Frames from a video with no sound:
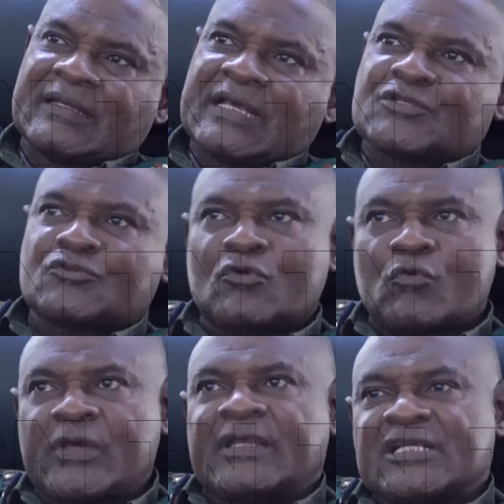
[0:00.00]
there is no
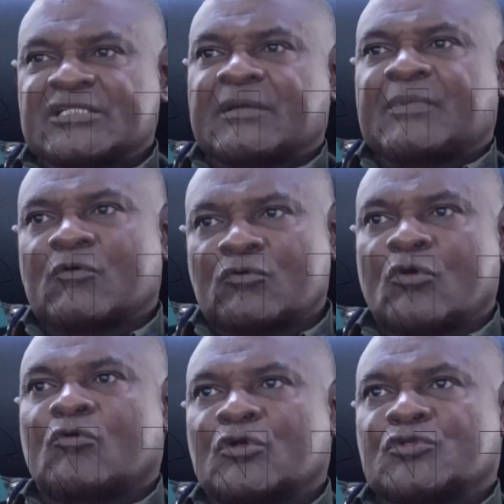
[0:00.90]
way National Park will
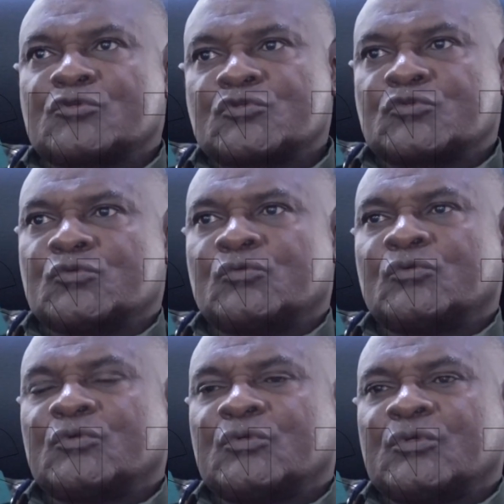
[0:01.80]
not continue to
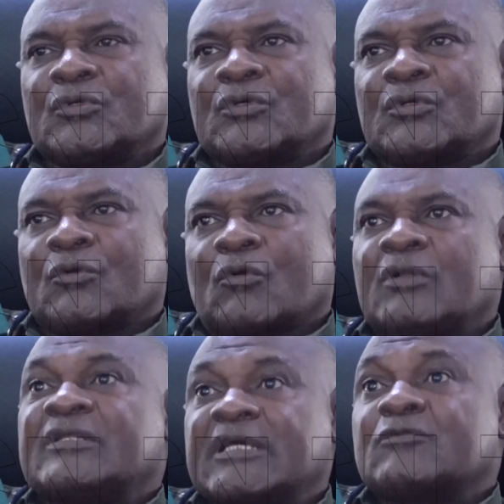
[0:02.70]

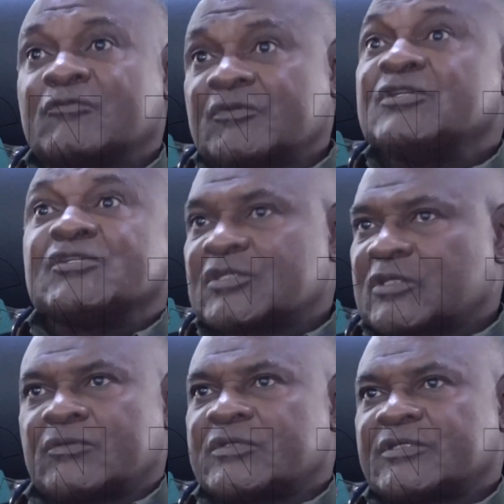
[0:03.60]
contend with
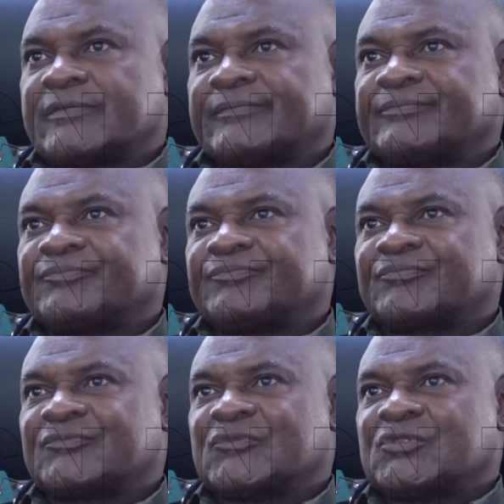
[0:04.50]
insecurity.
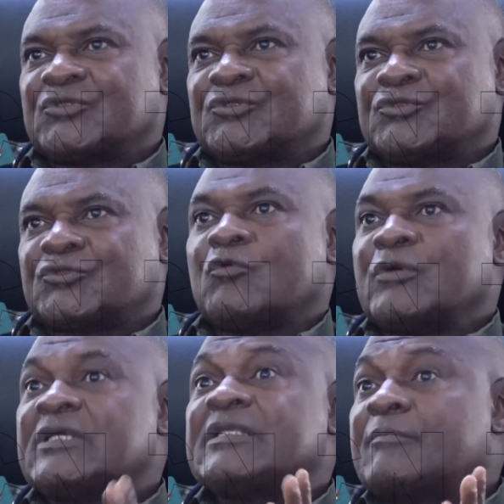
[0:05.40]
So
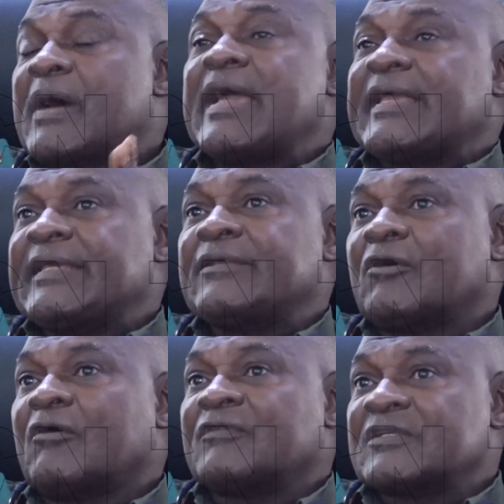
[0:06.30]
we need the buy-in
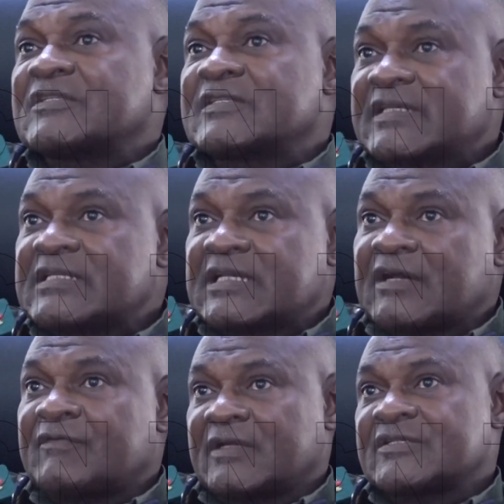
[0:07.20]
of the state
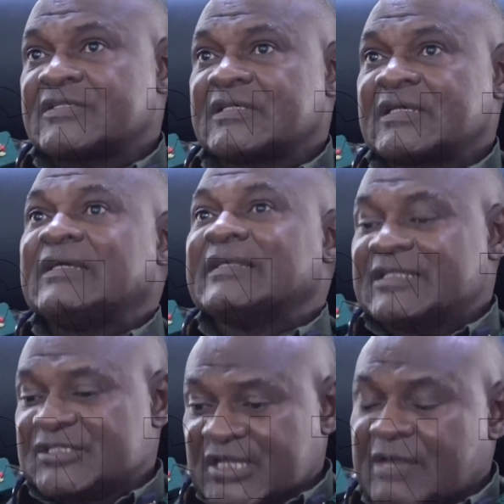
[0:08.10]
governors, the
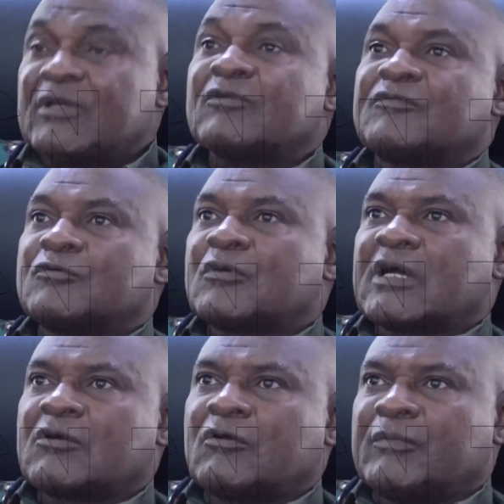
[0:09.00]
chairman of the
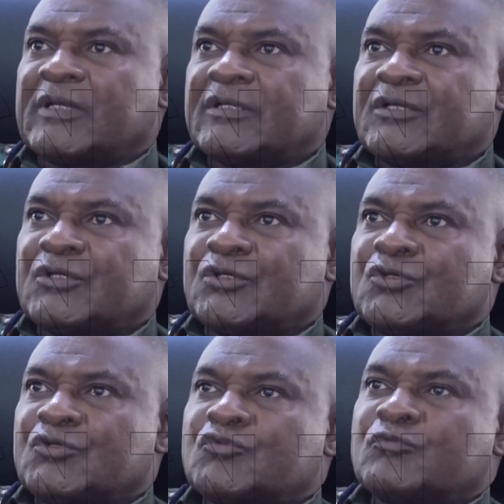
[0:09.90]
local government,
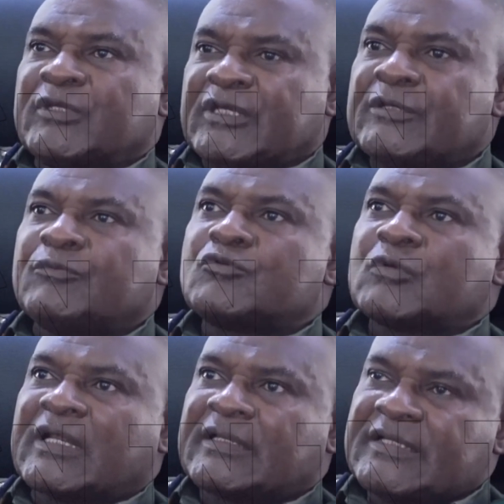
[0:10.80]
to be able
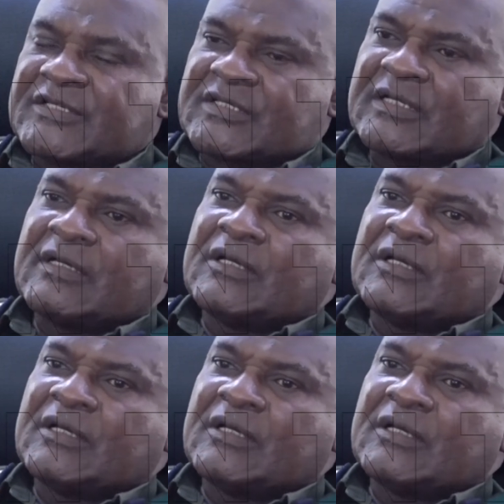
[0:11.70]
to at least